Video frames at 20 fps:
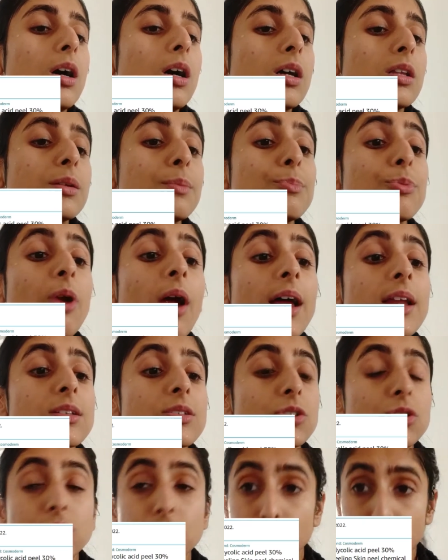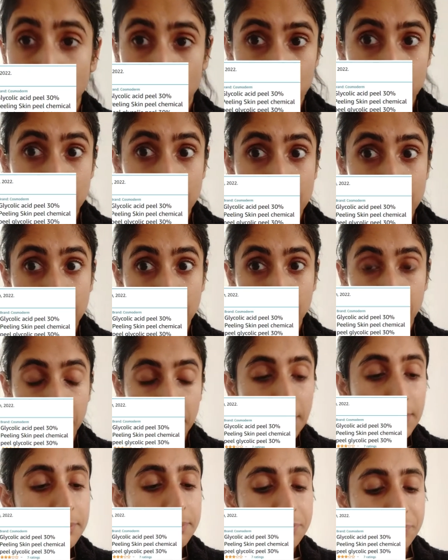The brand is
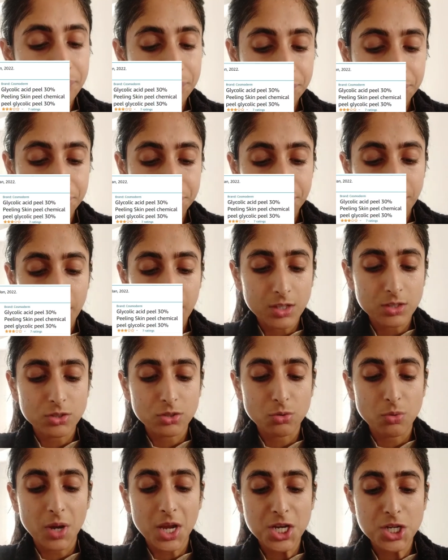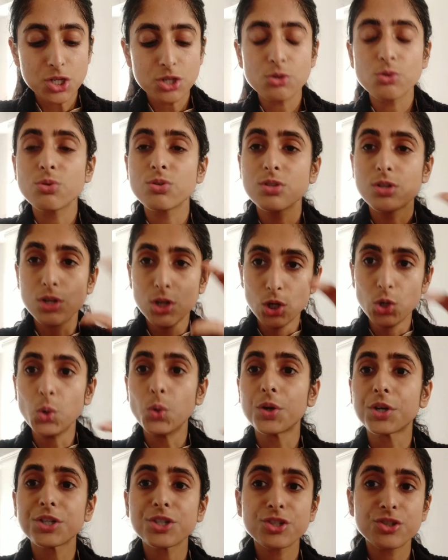Cosderma. So I chose a
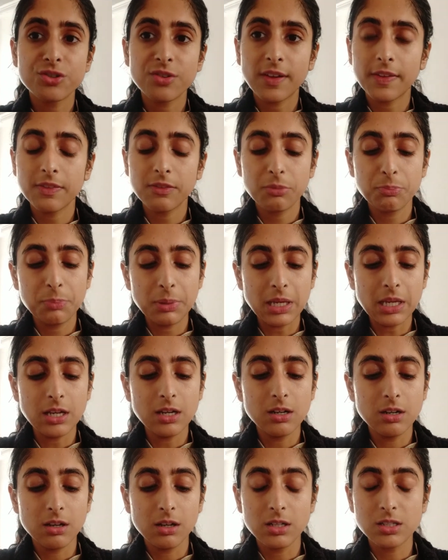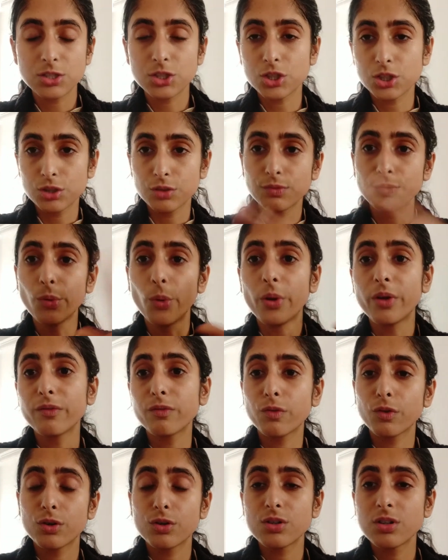lower strength peel instead of going
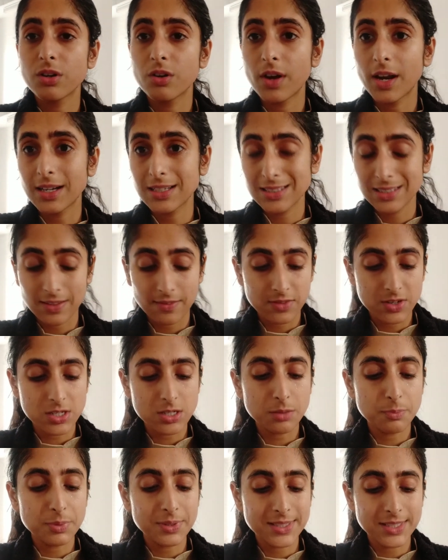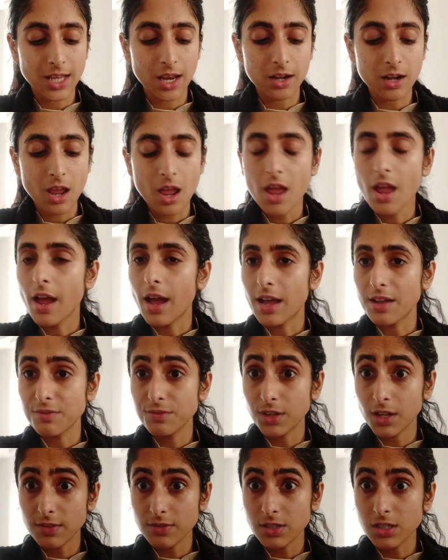for a direct 70%. I've
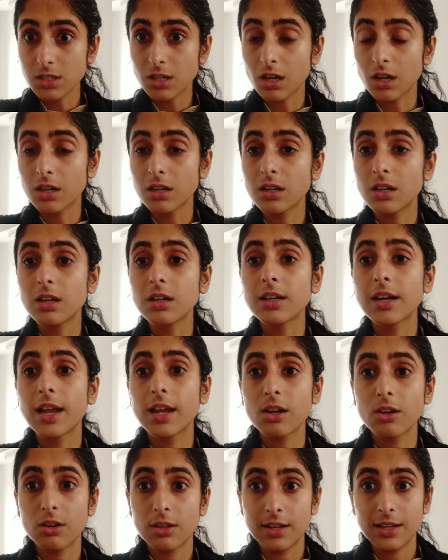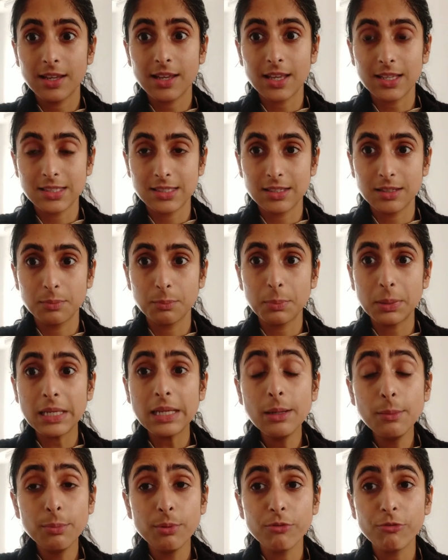never done a glycolic acid
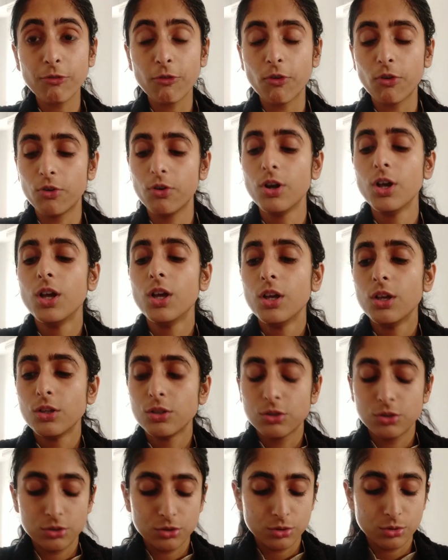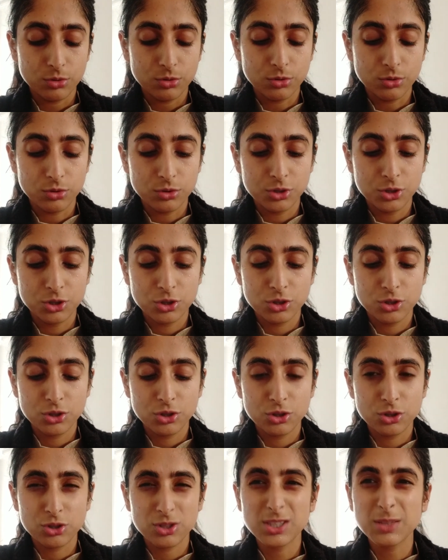peel before, so
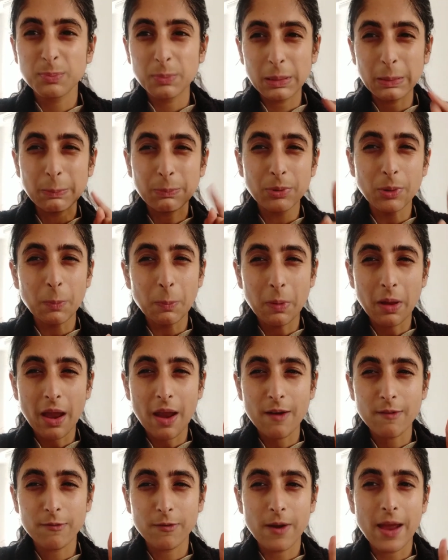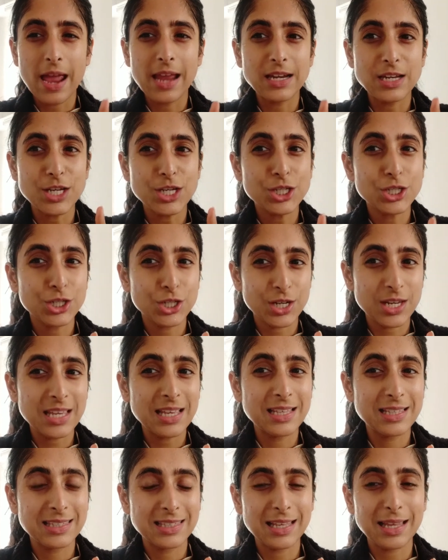just be prepared for any
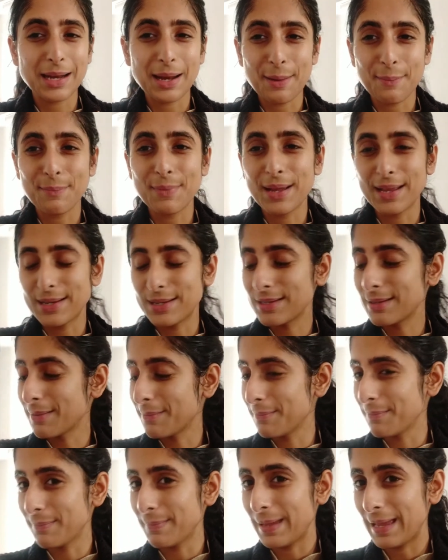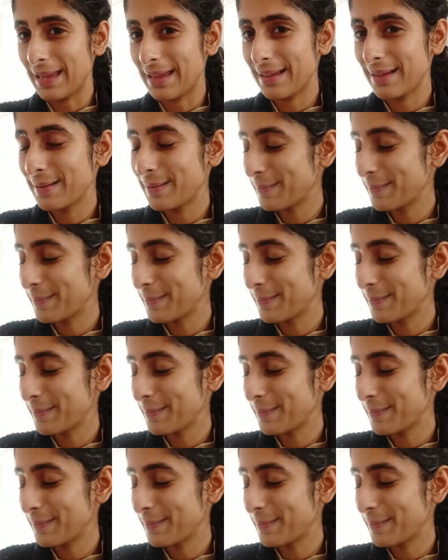shrieks that I might make.